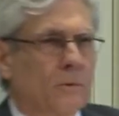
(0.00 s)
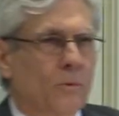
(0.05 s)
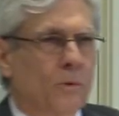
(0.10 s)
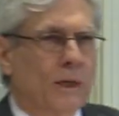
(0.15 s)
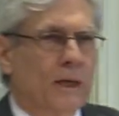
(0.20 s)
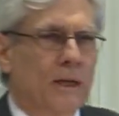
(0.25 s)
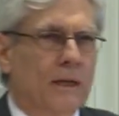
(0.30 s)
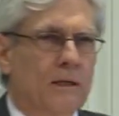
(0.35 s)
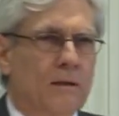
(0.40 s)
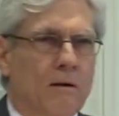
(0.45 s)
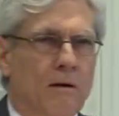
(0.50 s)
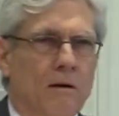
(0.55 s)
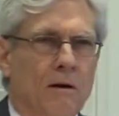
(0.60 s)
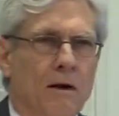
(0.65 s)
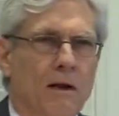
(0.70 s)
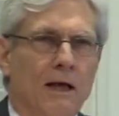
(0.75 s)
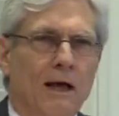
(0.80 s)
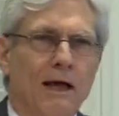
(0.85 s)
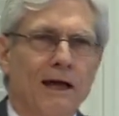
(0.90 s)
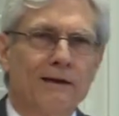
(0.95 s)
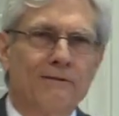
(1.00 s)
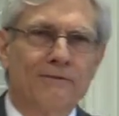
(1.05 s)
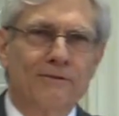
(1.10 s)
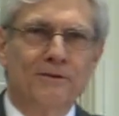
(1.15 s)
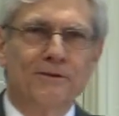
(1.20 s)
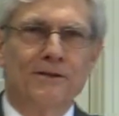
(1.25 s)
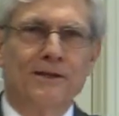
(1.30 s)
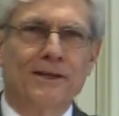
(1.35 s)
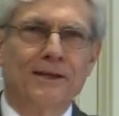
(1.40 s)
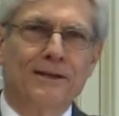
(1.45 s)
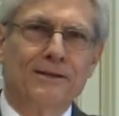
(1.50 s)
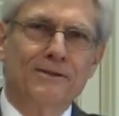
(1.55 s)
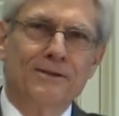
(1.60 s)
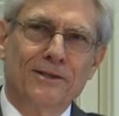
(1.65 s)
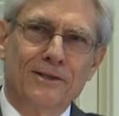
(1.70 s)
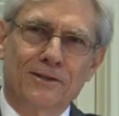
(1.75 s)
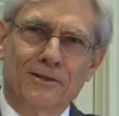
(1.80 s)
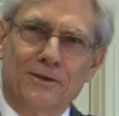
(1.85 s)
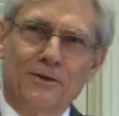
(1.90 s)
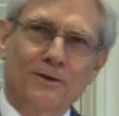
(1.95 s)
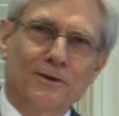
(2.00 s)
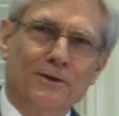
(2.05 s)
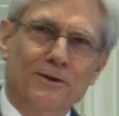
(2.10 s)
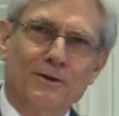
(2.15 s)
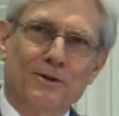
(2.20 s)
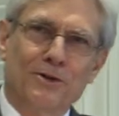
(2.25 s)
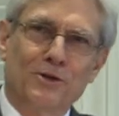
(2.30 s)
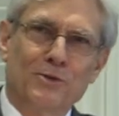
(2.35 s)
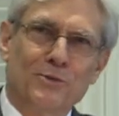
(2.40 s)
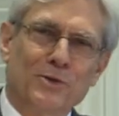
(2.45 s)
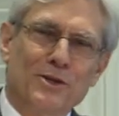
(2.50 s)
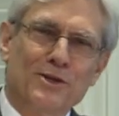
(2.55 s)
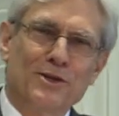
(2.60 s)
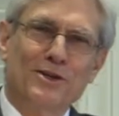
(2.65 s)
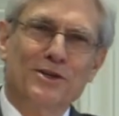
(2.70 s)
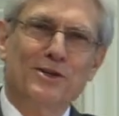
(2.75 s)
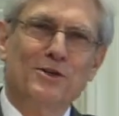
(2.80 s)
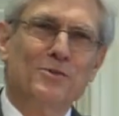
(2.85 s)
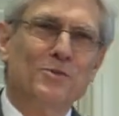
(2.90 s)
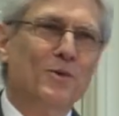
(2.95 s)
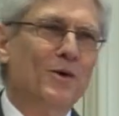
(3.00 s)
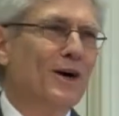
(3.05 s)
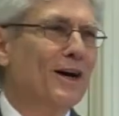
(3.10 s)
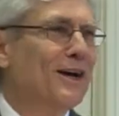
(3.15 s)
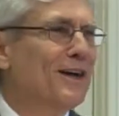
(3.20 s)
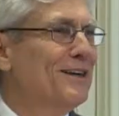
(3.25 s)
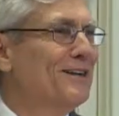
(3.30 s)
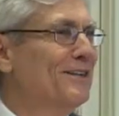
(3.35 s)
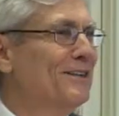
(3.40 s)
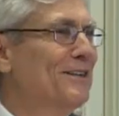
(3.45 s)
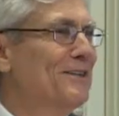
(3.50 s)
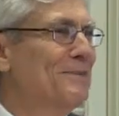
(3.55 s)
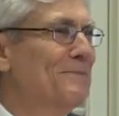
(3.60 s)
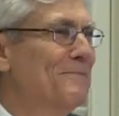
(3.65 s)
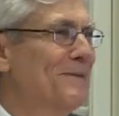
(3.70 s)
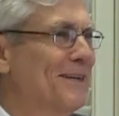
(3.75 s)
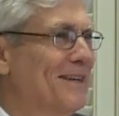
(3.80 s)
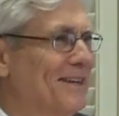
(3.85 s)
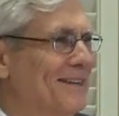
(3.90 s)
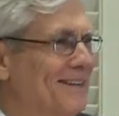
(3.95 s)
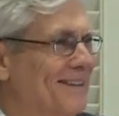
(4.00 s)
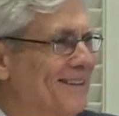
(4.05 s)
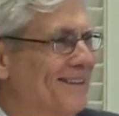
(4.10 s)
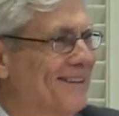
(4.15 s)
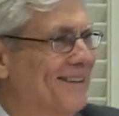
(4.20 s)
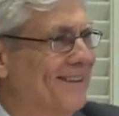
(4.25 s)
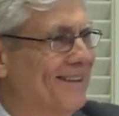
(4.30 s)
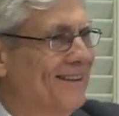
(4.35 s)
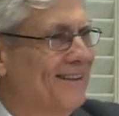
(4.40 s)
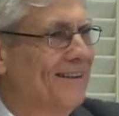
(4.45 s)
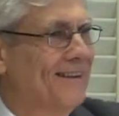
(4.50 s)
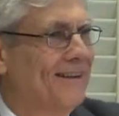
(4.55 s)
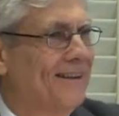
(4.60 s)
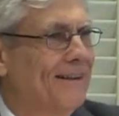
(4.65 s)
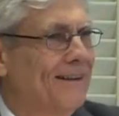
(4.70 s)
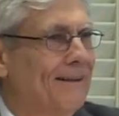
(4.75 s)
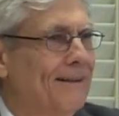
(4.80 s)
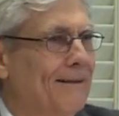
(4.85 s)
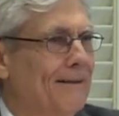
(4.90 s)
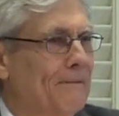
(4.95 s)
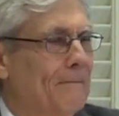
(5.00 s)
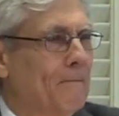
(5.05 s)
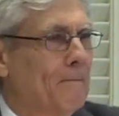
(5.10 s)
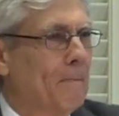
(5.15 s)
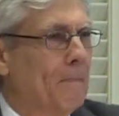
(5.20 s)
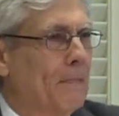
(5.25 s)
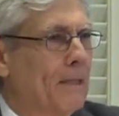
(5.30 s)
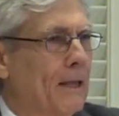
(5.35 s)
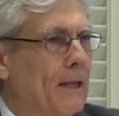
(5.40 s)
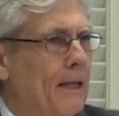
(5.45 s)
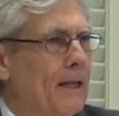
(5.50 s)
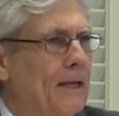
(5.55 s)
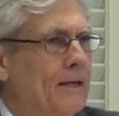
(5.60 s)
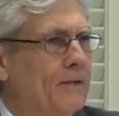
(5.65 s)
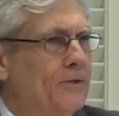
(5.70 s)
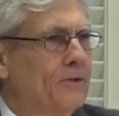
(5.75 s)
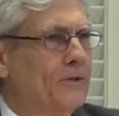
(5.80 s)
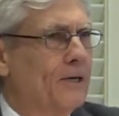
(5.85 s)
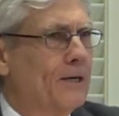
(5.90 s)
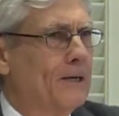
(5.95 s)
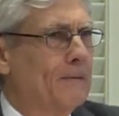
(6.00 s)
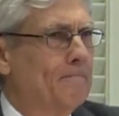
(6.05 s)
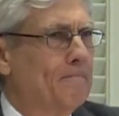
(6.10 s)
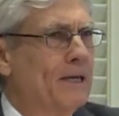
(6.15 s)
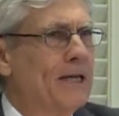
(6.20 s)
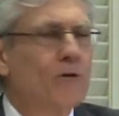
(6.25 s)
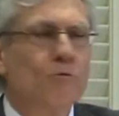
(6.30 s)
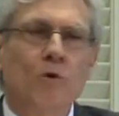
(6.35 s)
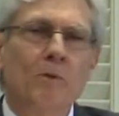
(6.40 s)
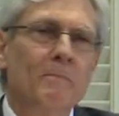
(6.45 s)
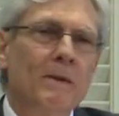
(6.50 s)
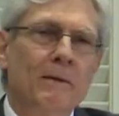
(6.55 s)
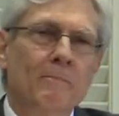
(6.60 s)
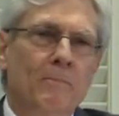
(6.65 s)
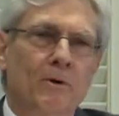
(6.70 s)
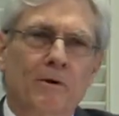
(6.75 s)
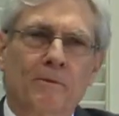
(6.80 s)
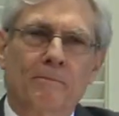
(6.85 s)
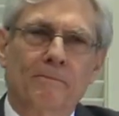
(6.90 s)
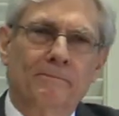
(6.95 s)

Well, eternal life, he said, as he sort of swished his wine a little bit, is being remembered